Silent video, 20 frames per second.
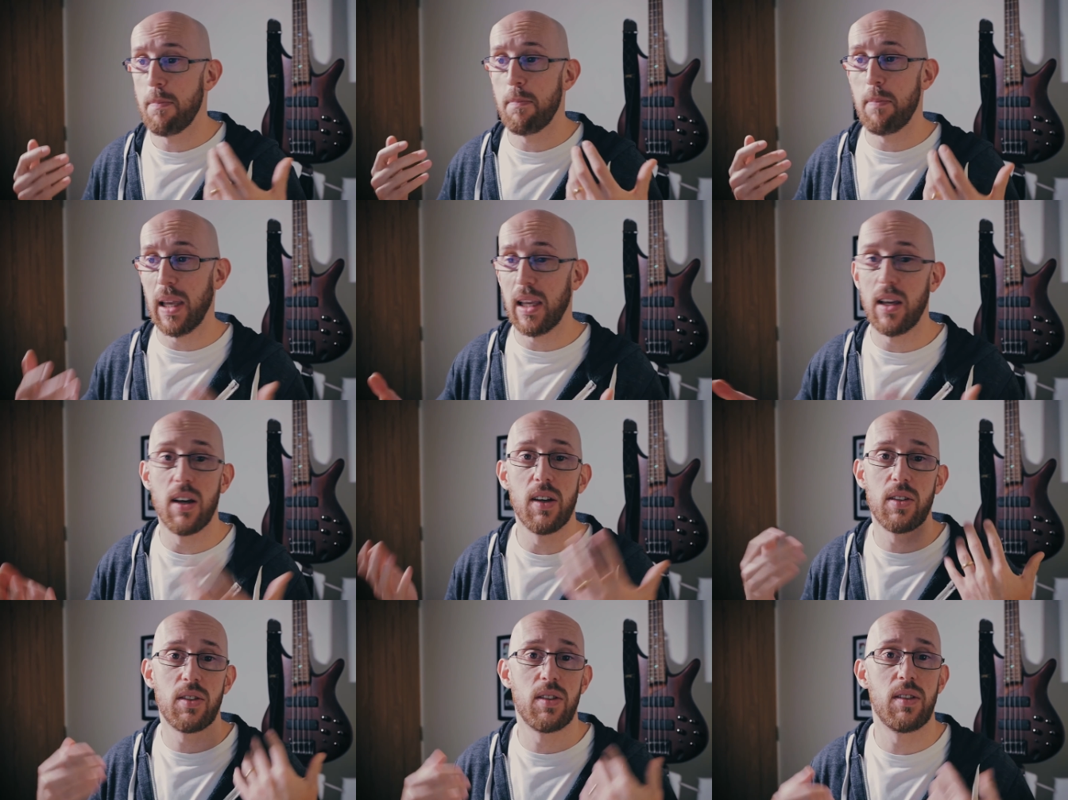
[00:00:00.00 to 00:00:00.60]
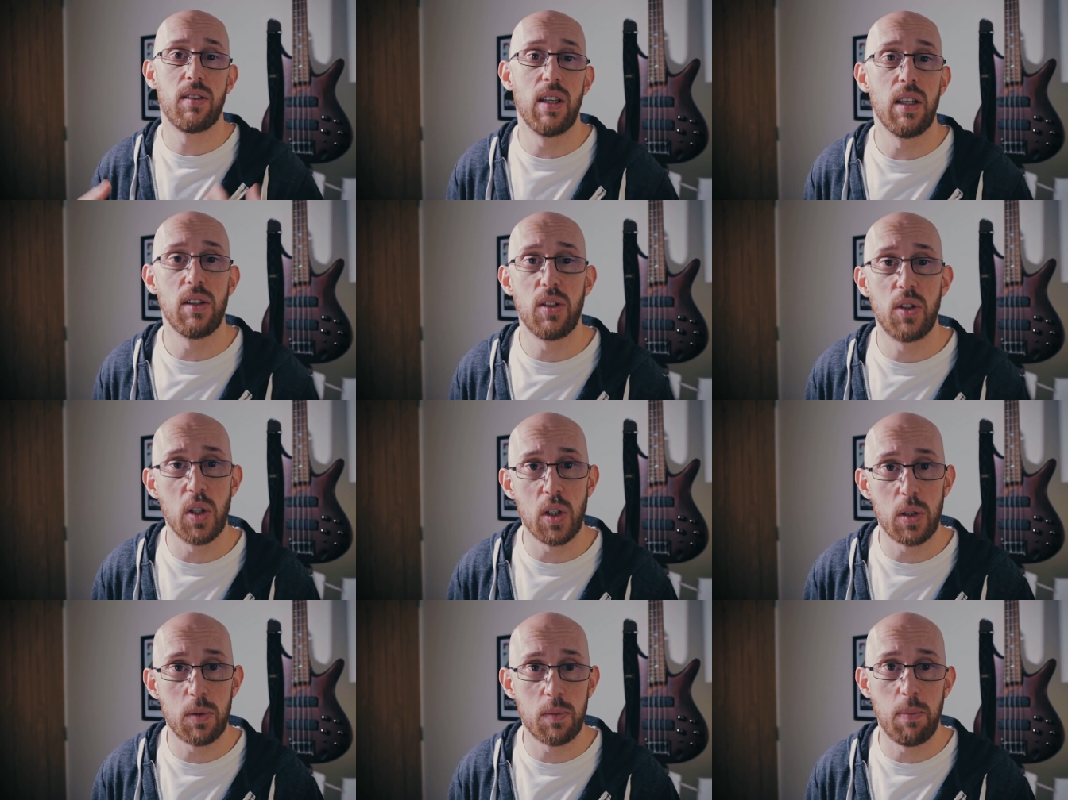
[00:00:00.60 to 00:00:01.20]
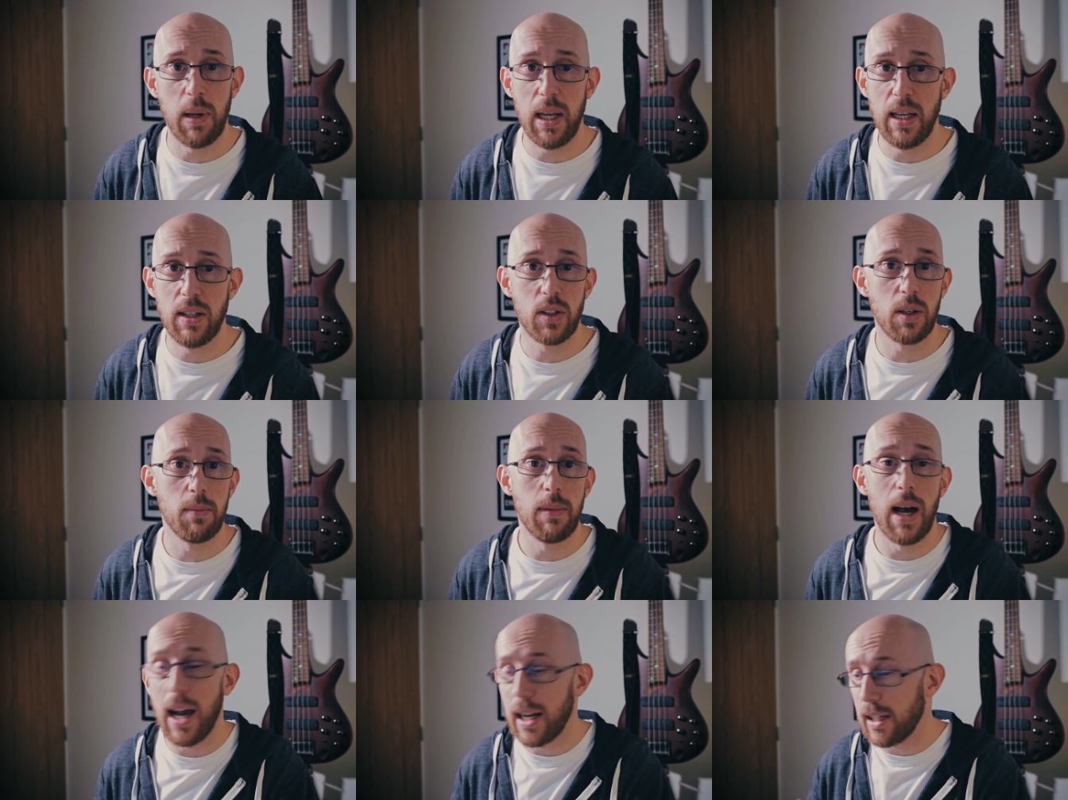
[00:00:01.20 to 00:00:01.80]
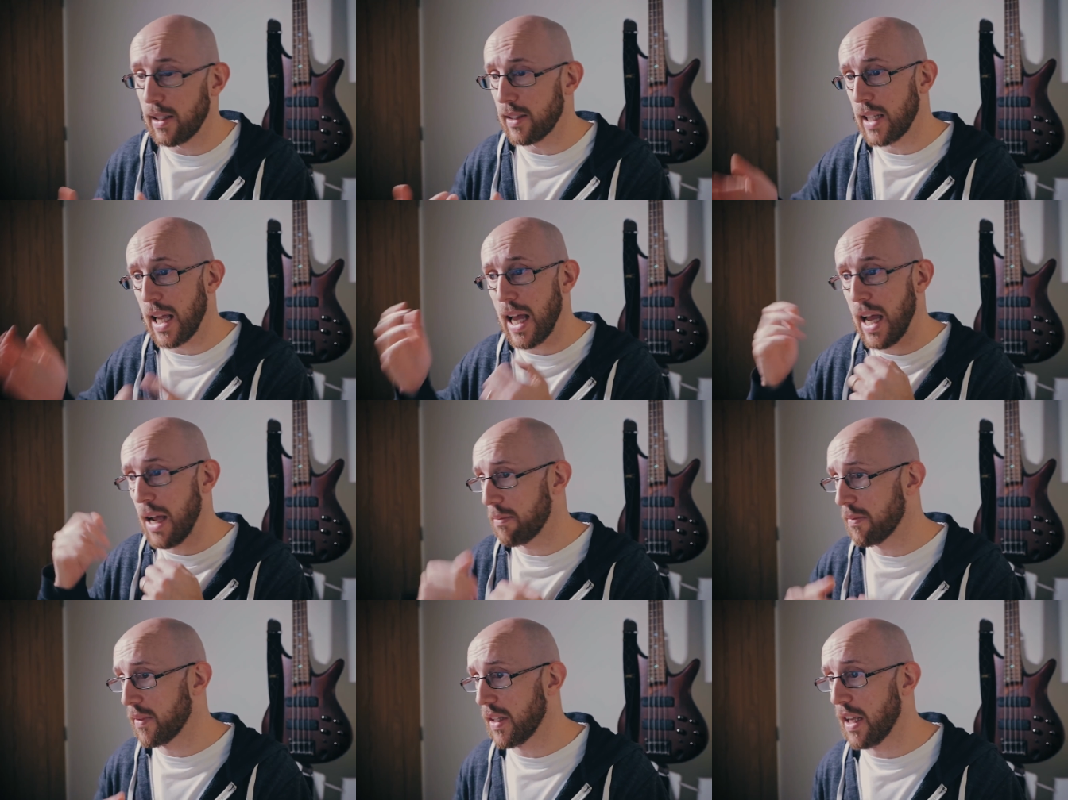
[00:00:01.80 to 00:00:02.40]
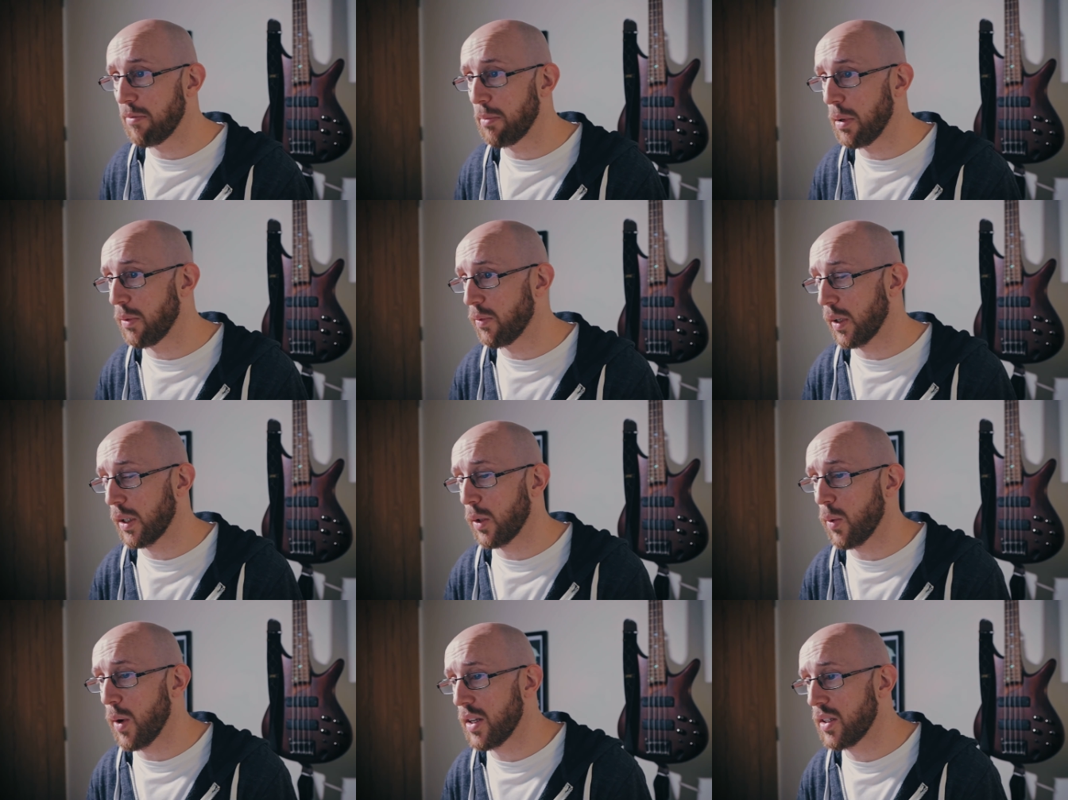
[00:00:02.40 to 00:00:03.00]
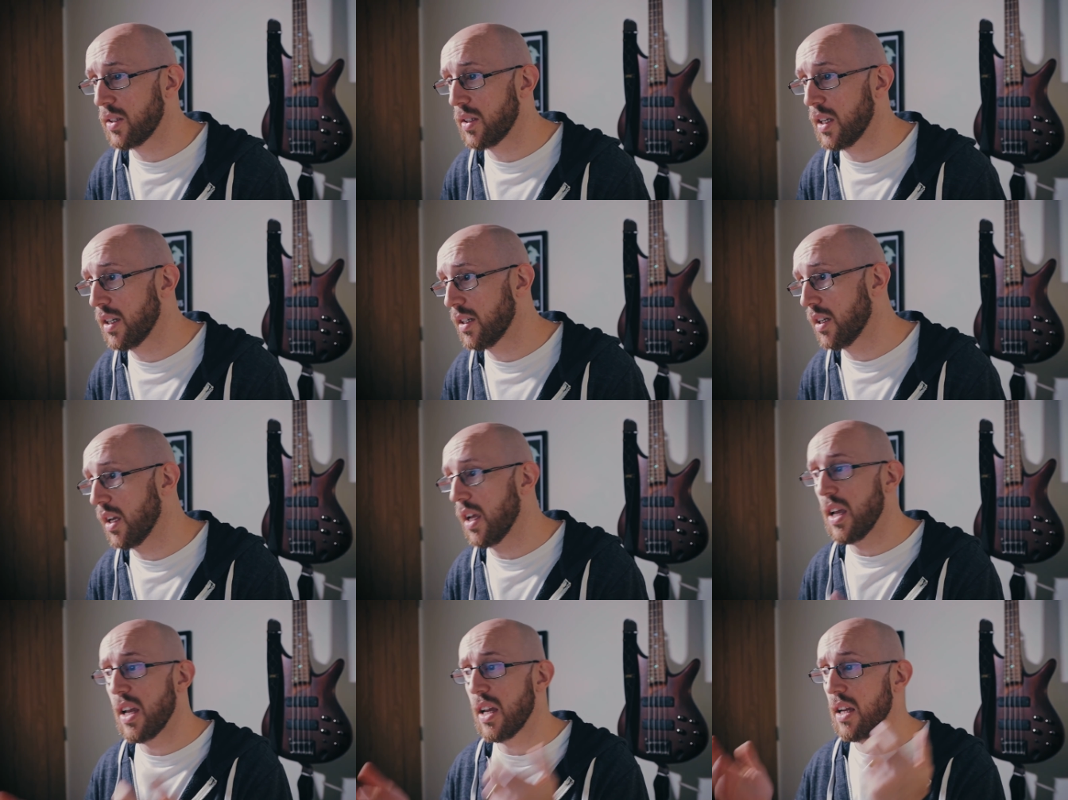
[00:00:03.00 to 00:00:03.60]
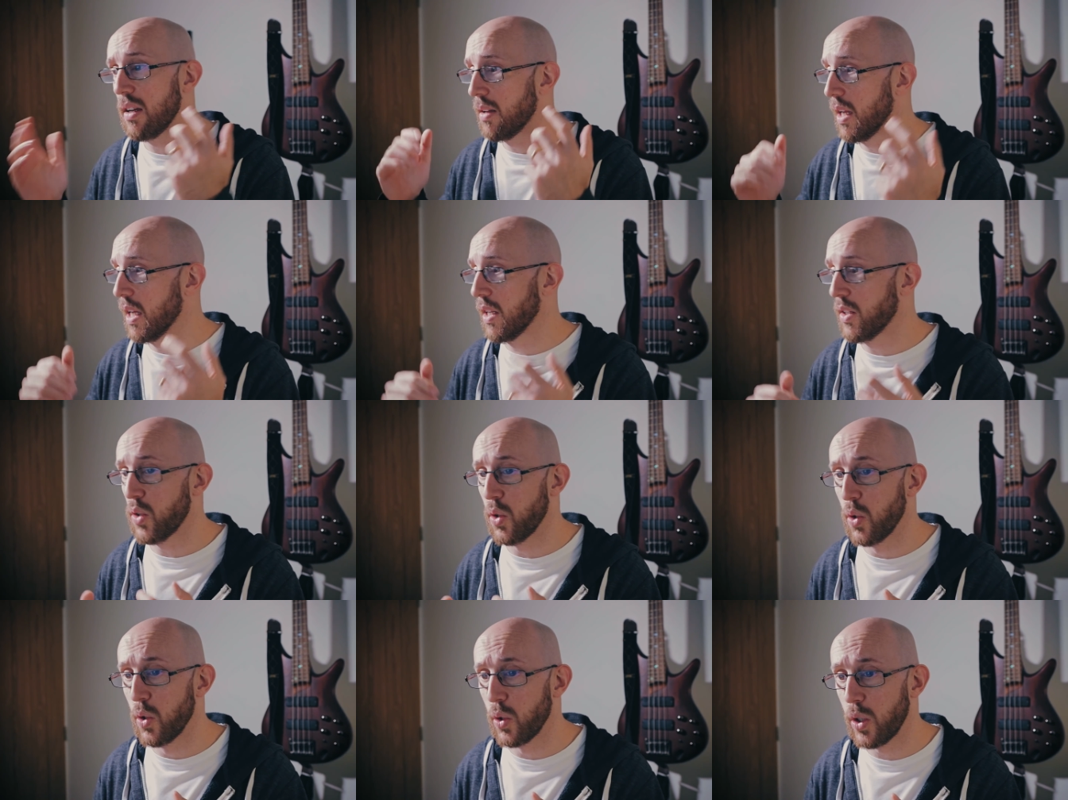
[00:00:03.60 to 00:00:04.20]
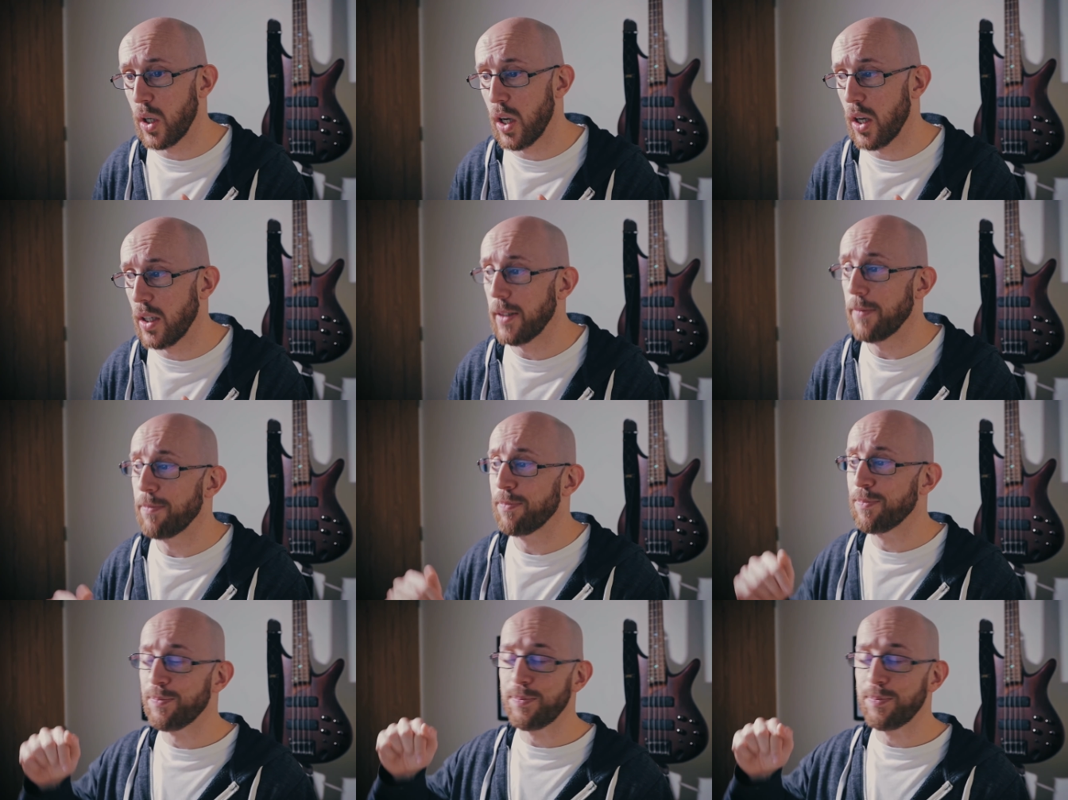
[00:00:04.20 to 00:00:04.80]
because there's just been some idle time, they've been requested, it's all good.